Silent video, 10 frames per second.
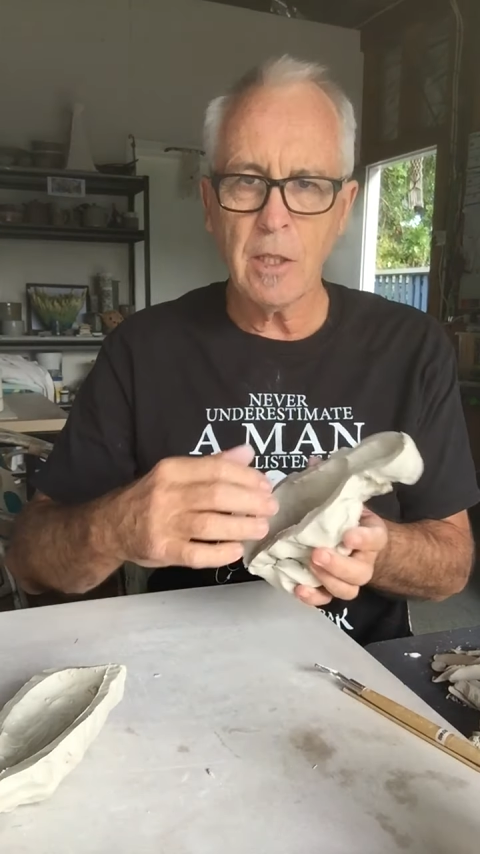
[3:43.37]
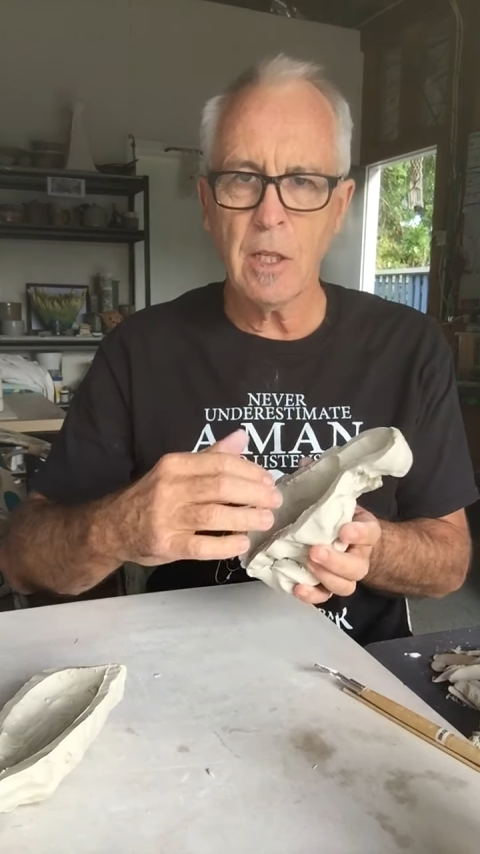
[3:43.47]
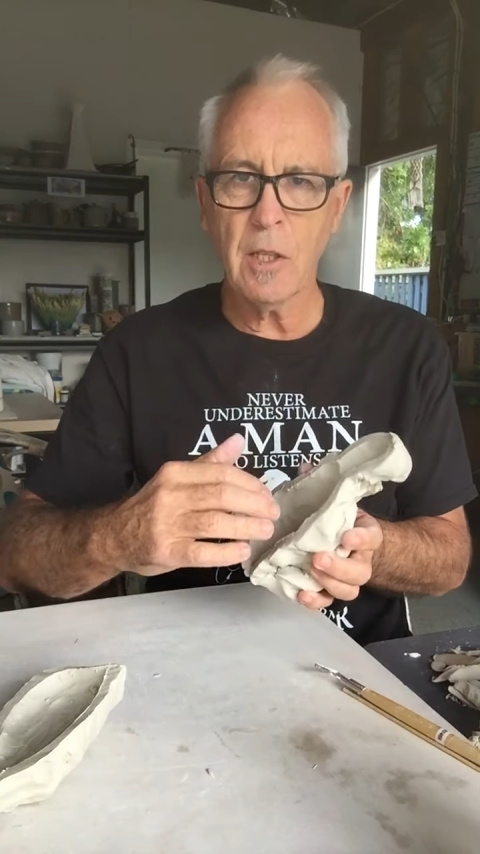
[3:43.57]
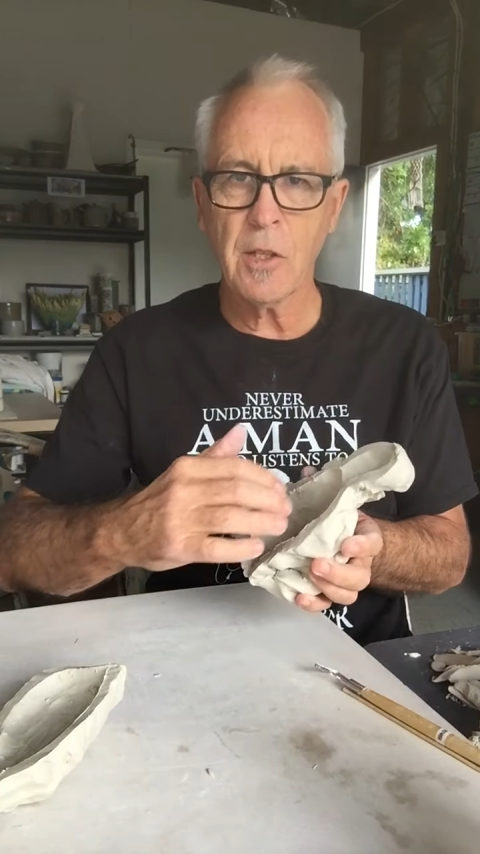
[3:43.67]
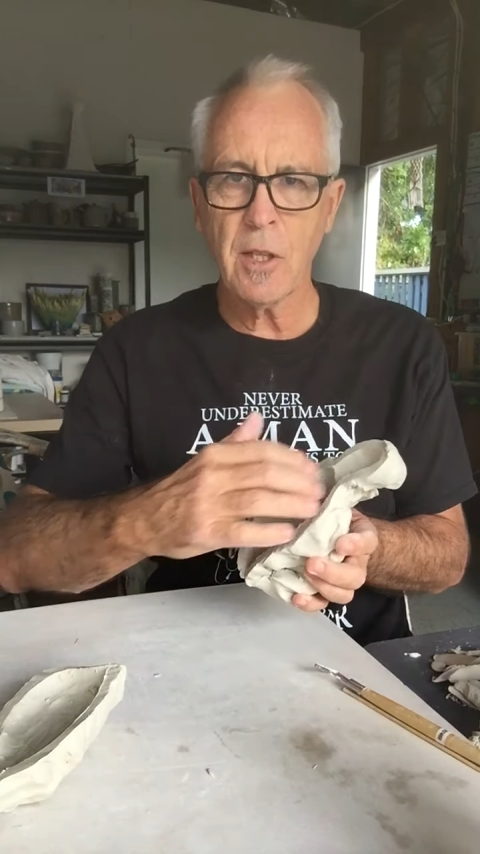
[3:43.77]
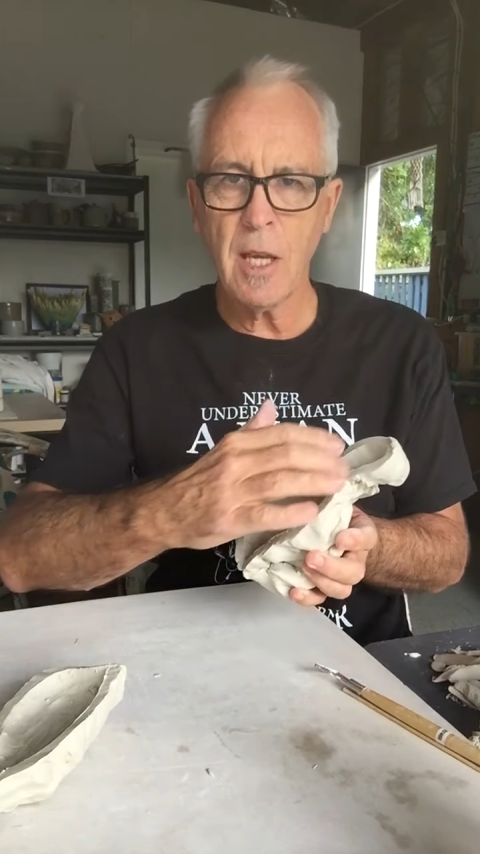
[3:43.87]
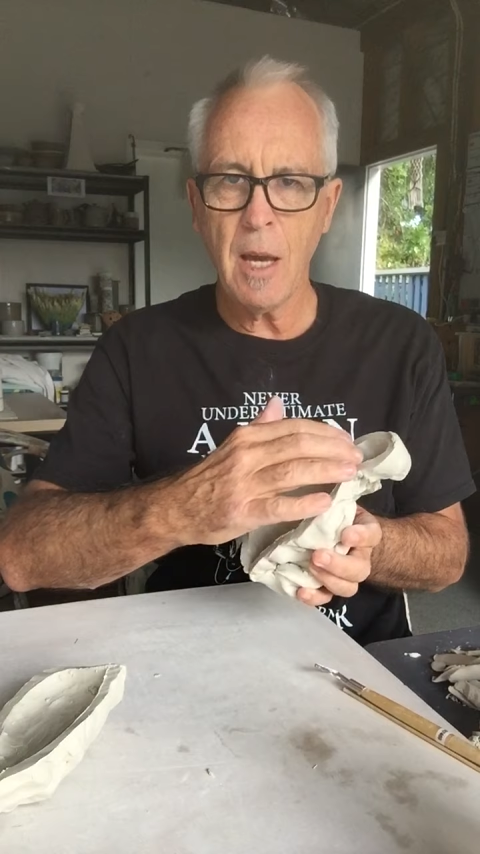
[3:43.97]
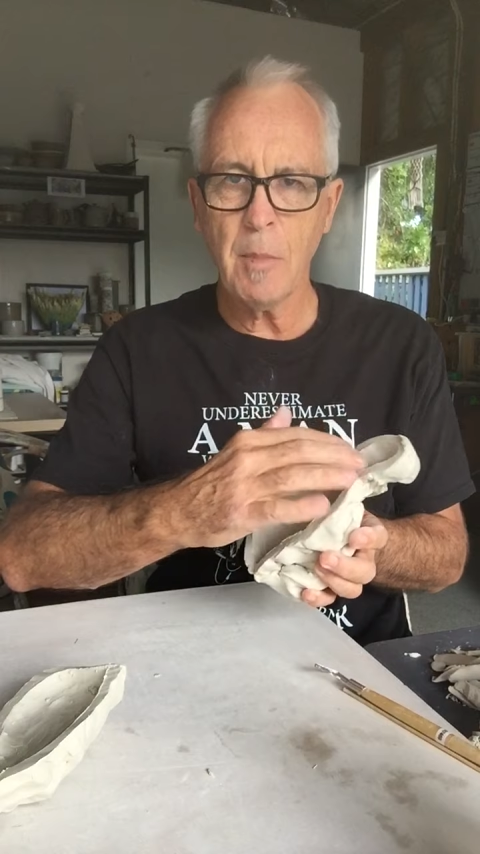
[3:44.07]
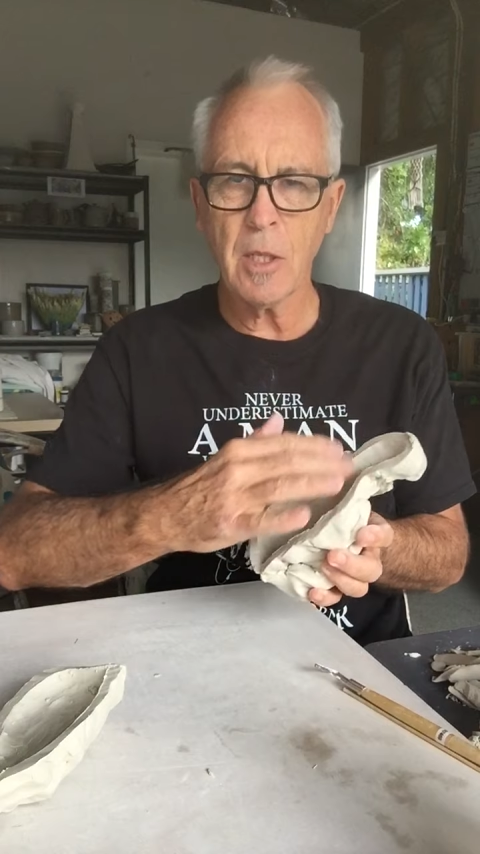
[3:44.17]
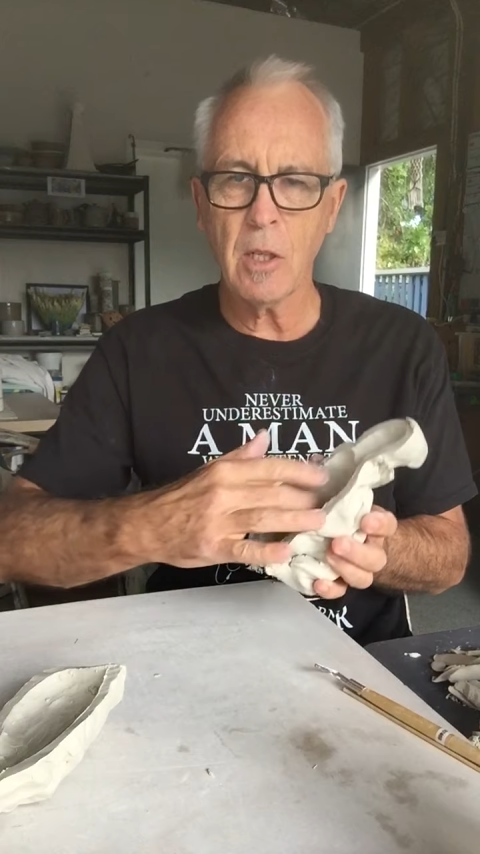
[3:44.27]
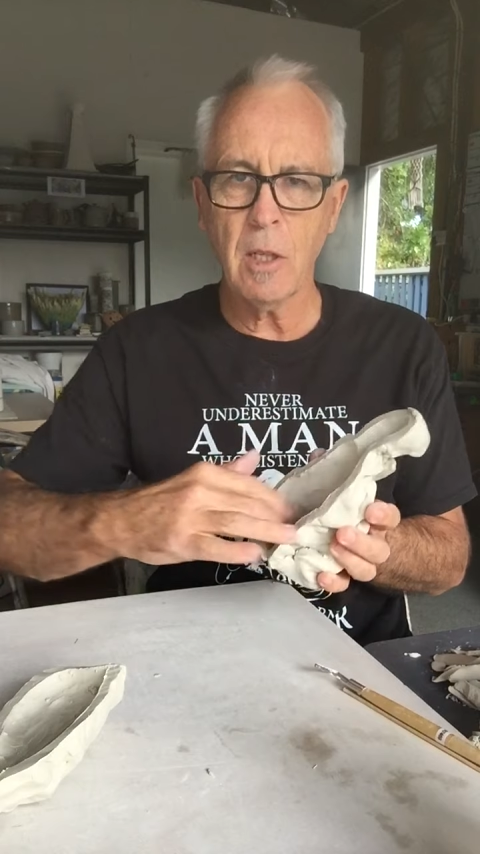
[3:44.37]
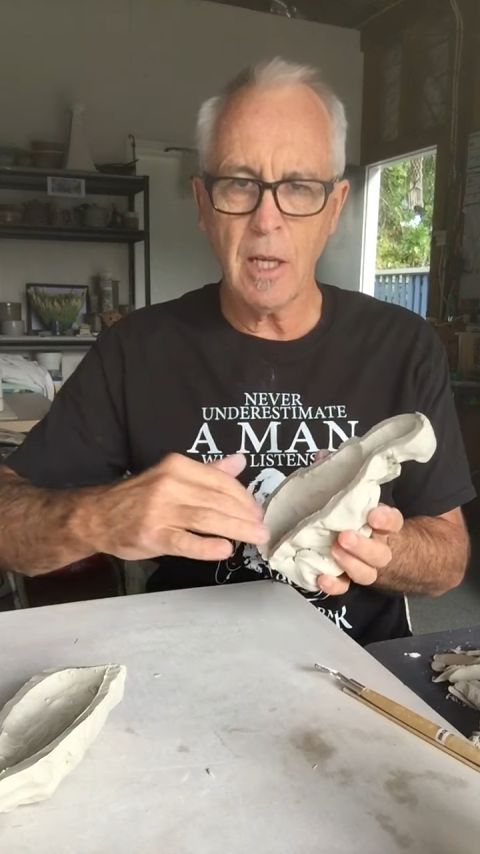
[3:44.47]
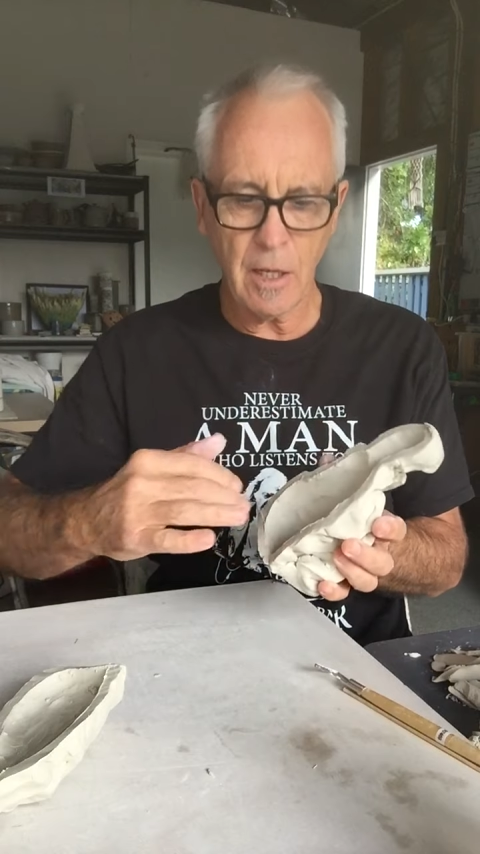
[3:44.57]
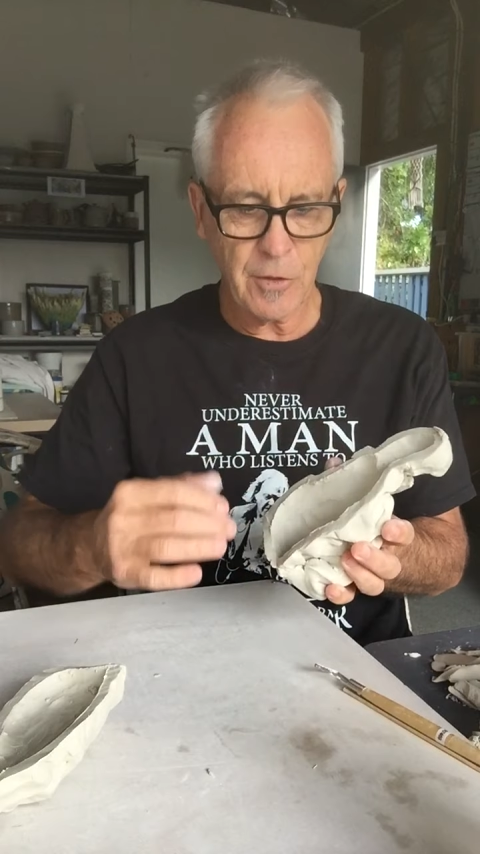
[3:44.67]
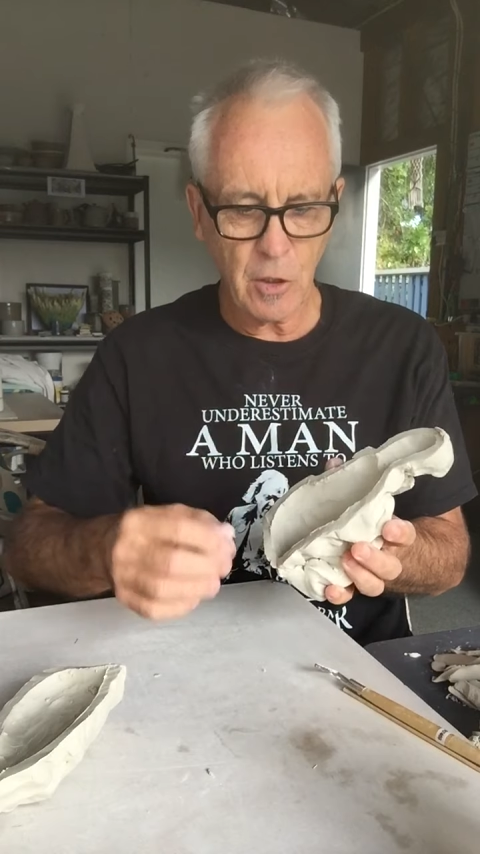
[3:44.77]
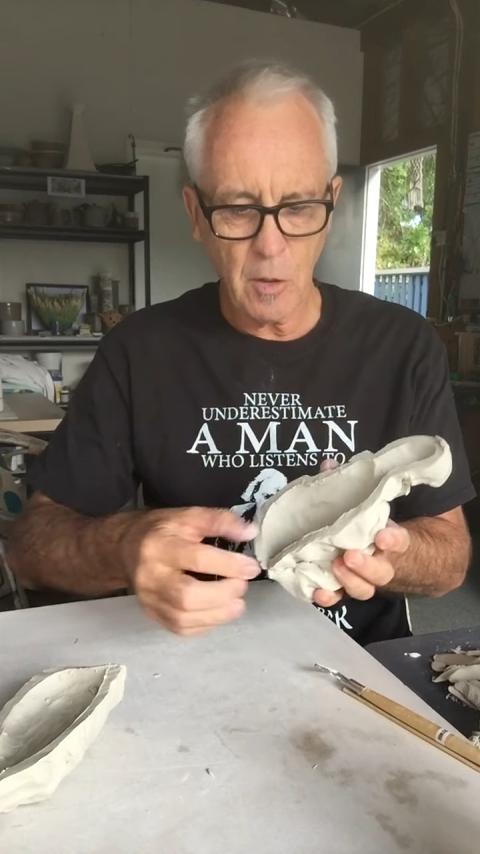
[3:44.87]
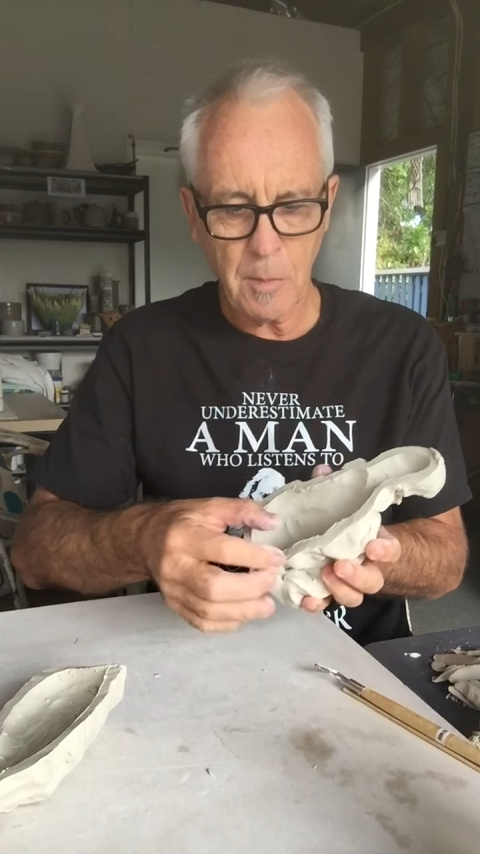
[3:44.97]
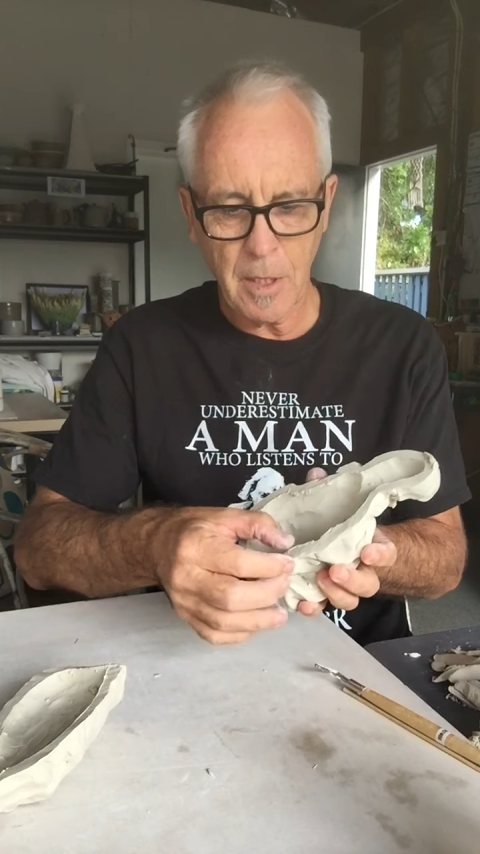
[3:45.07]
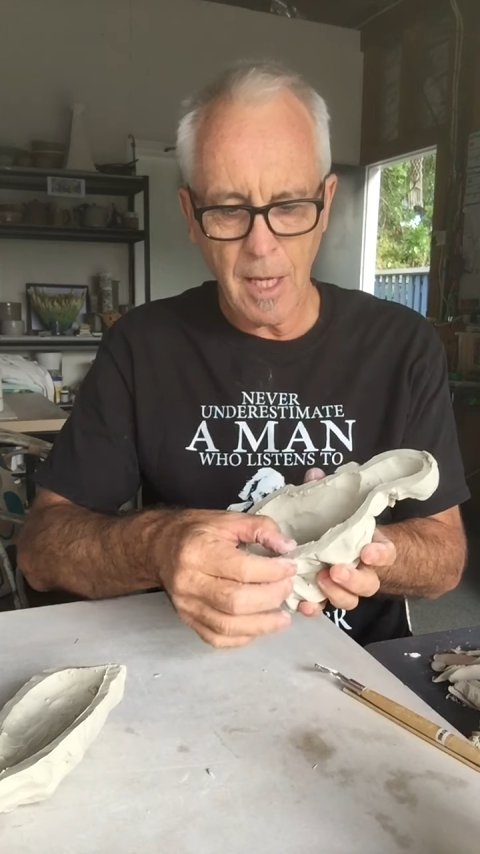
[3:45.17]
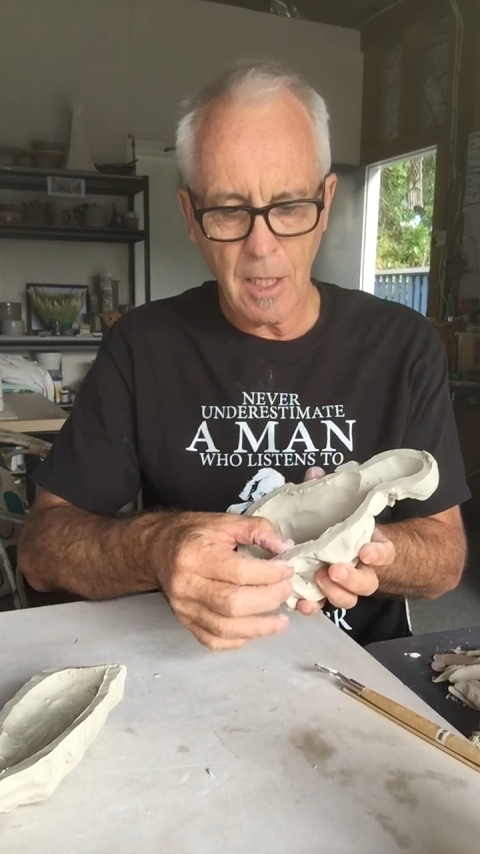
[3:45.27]
and you can see how much clay I've
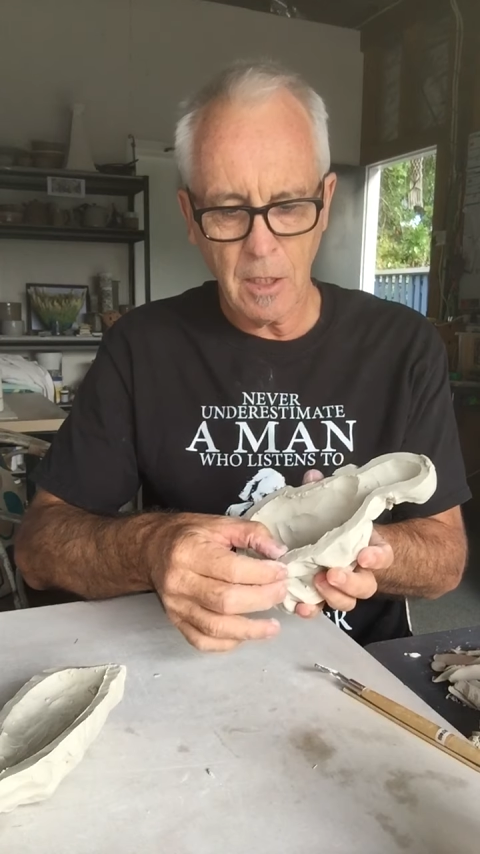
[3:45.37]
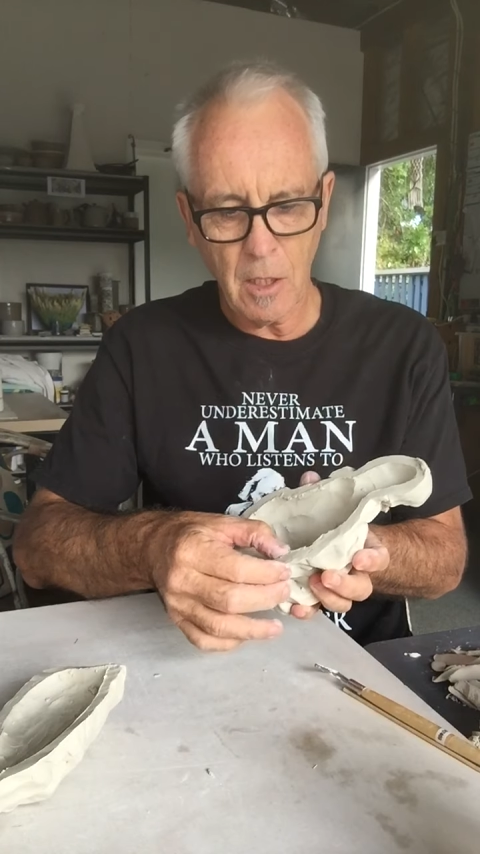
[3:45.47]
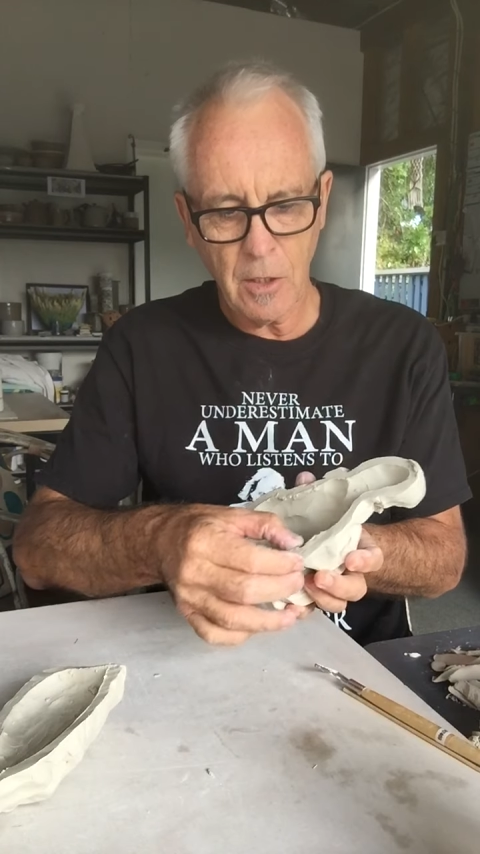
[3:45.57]
scooped it out,